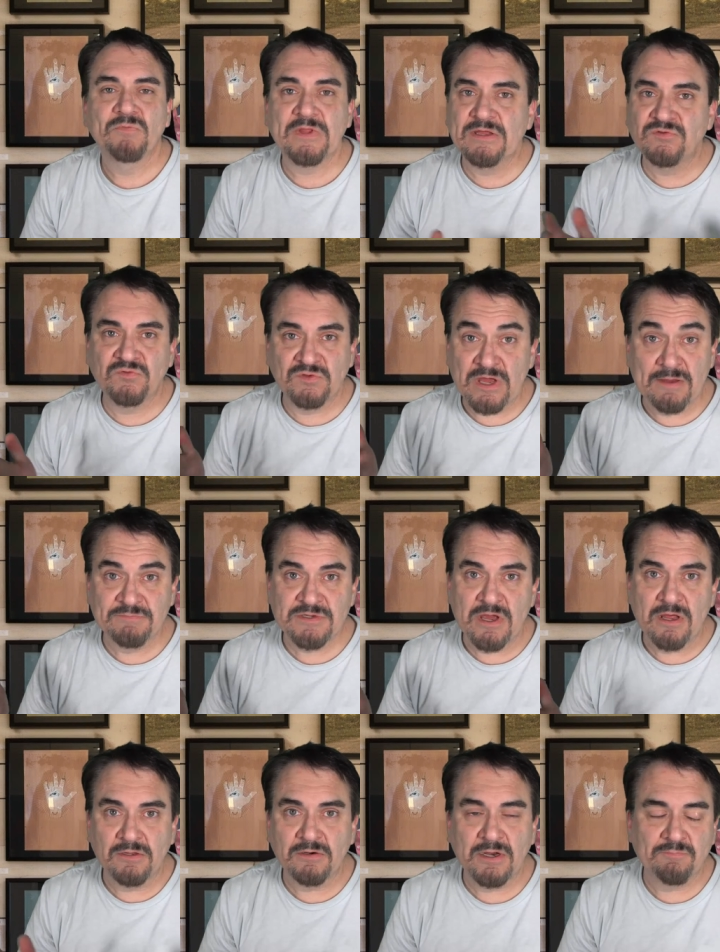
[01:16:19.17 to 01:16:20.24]
That's top
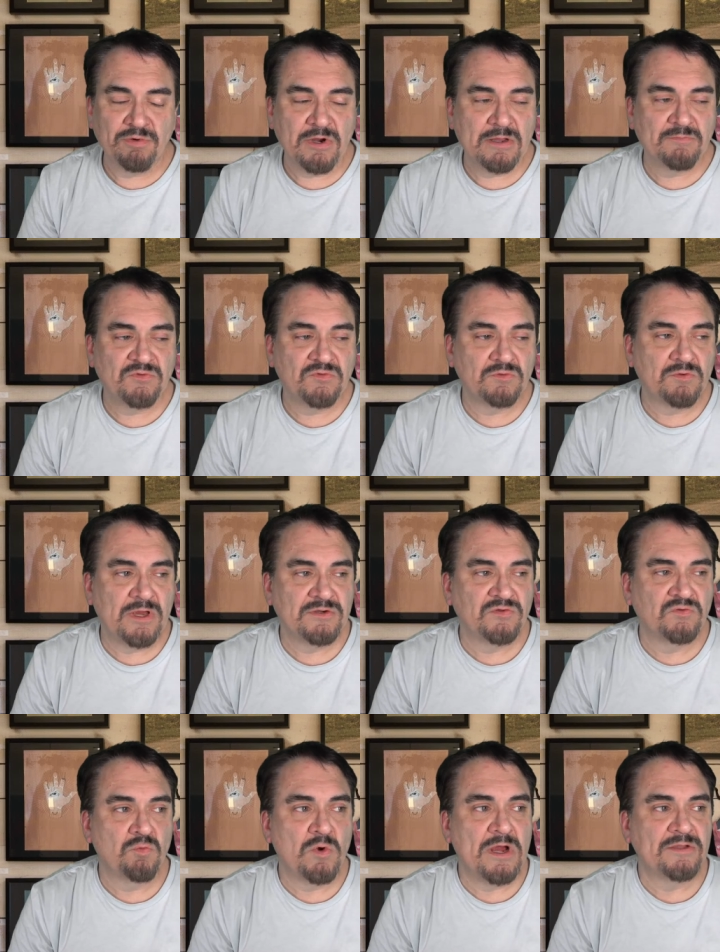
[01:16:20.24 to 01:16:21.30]
dollar, I promise you. I
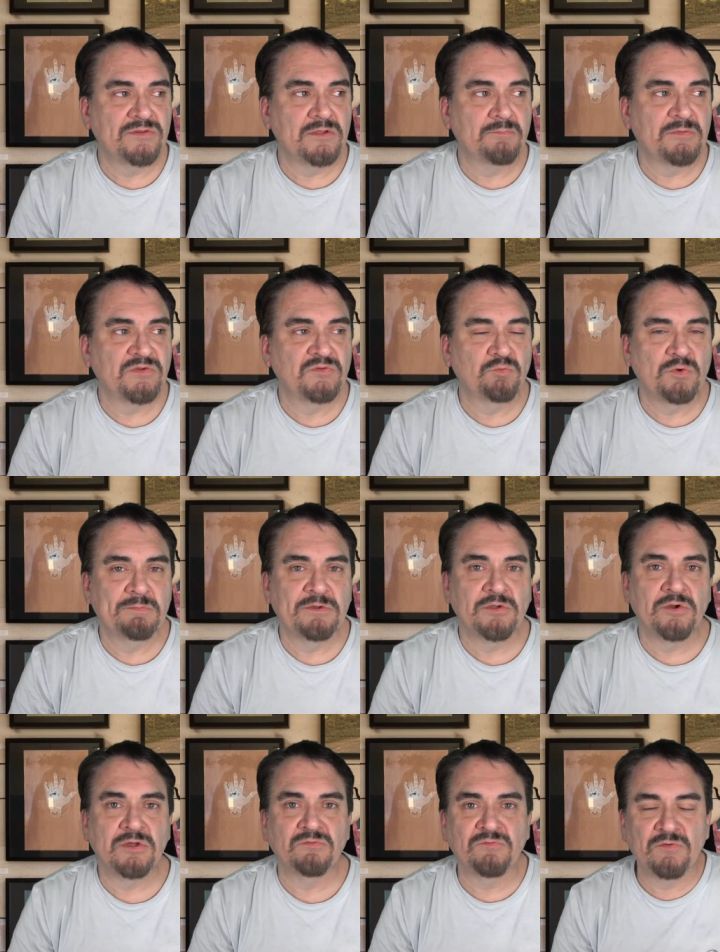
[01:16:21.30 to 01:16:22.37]
just want them. We've been
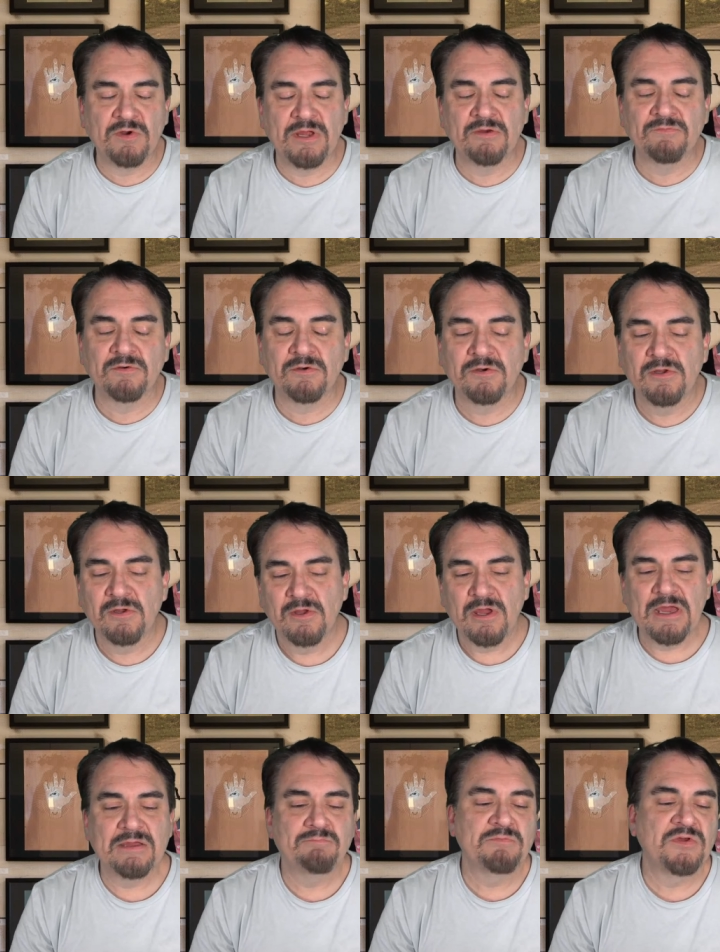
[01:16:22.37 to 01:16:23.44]
looking forever.
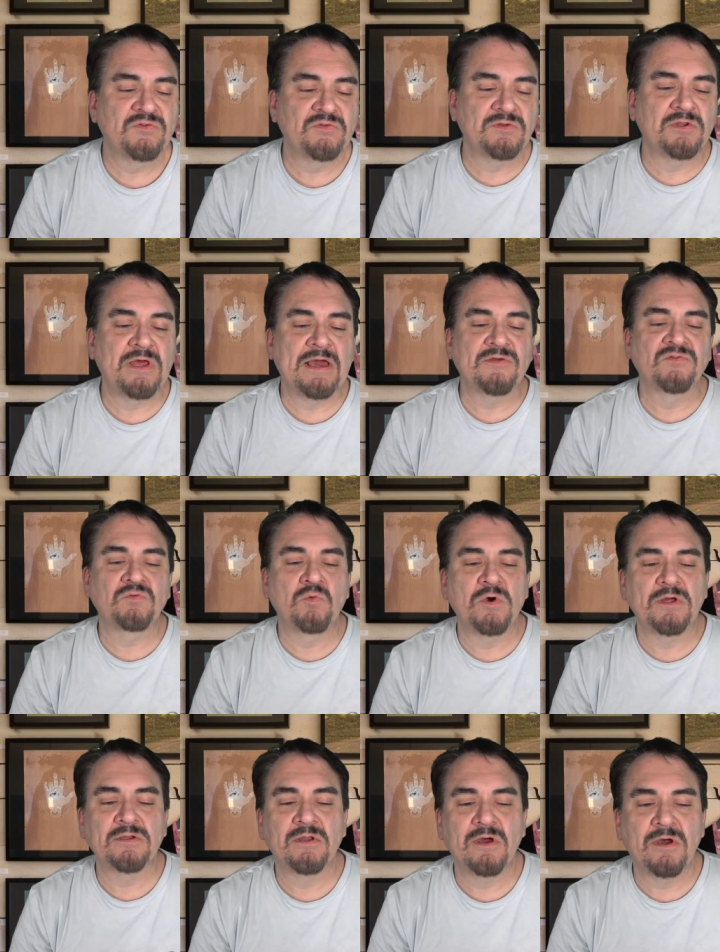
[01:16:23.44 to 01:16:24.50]
I missed the last
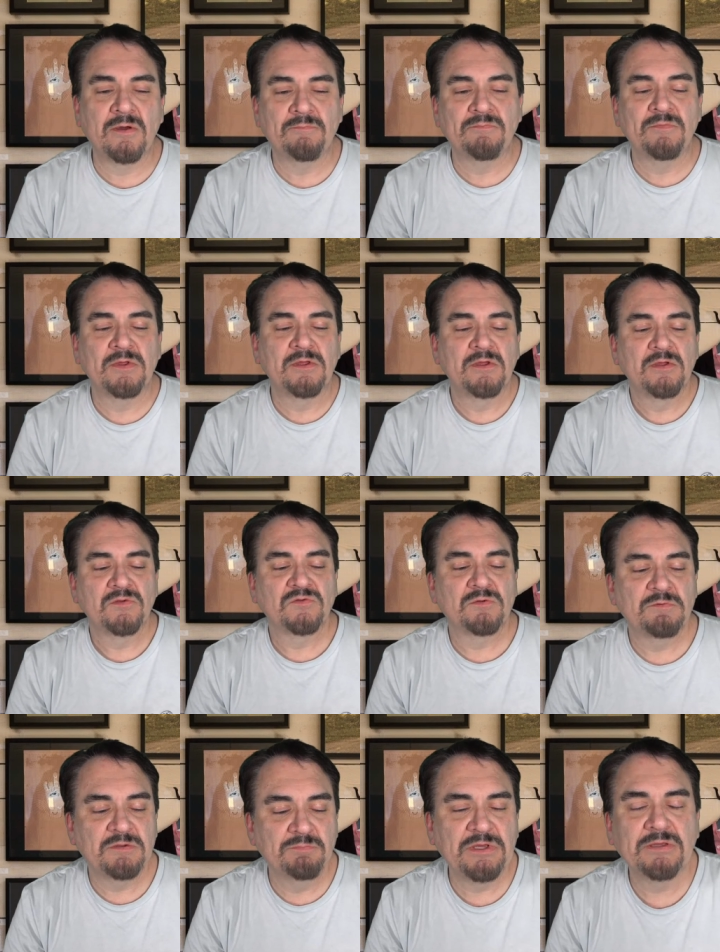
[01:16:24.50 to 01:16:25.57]
one.
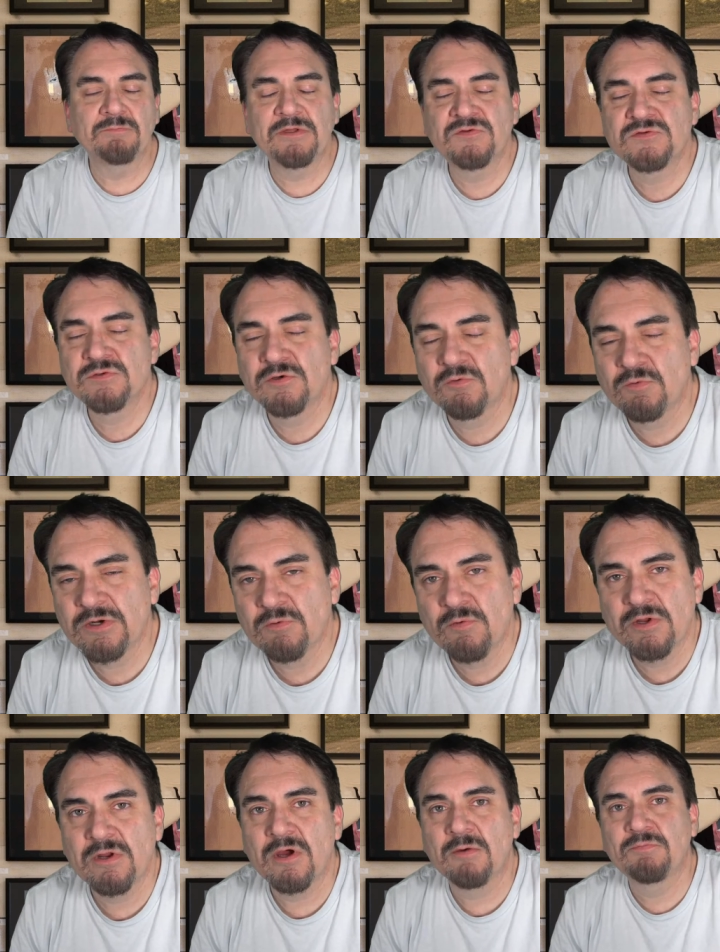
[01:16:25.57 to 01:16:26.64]
Somebody beat me to it when it
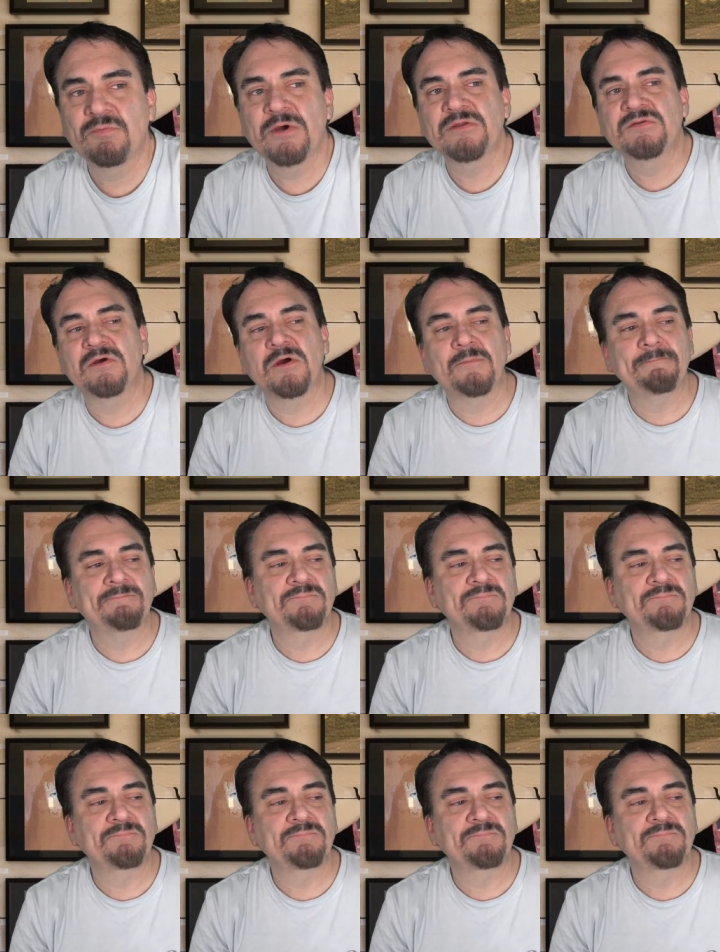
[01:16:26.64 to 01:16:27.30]
went up, but